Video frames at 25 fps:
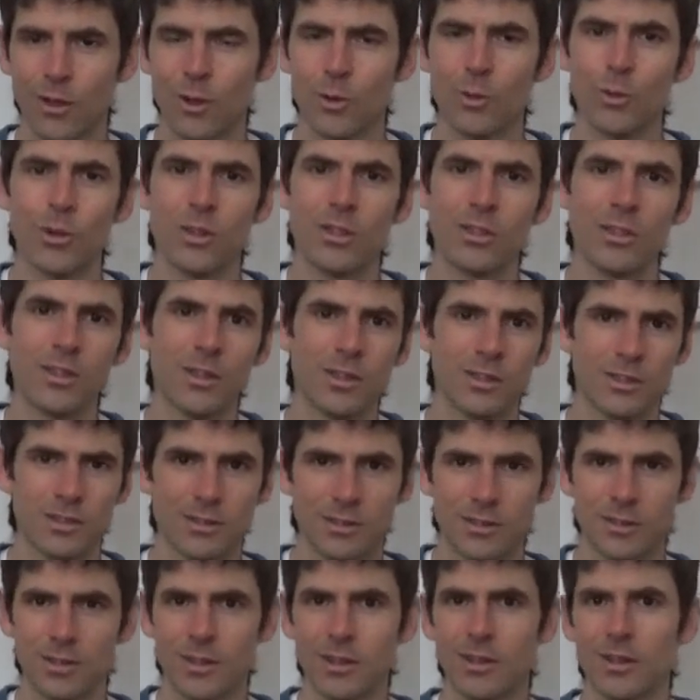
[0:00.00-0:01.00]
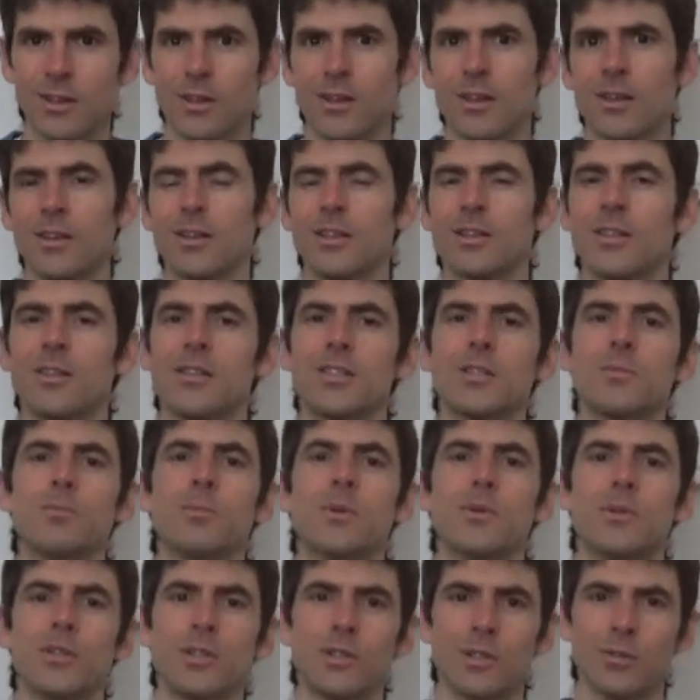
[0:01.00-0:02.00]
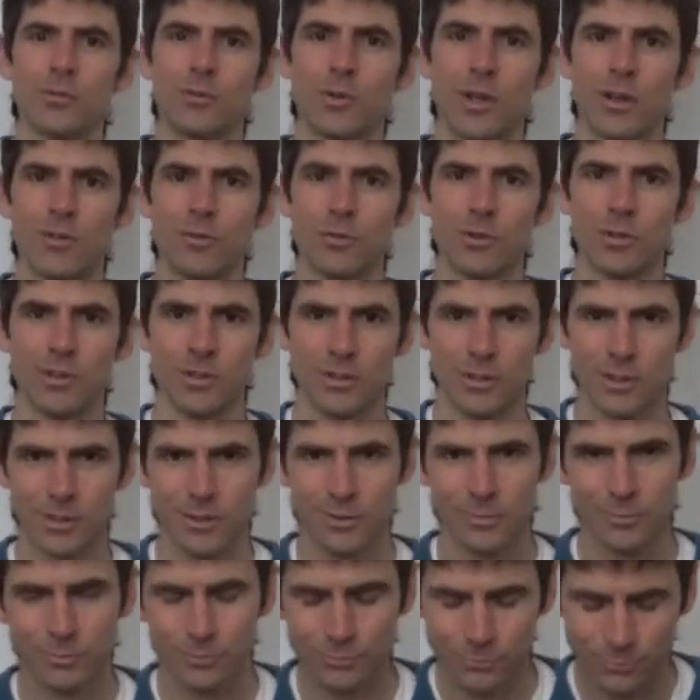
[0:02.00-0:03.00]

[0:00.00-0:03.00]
with this spirit of reverence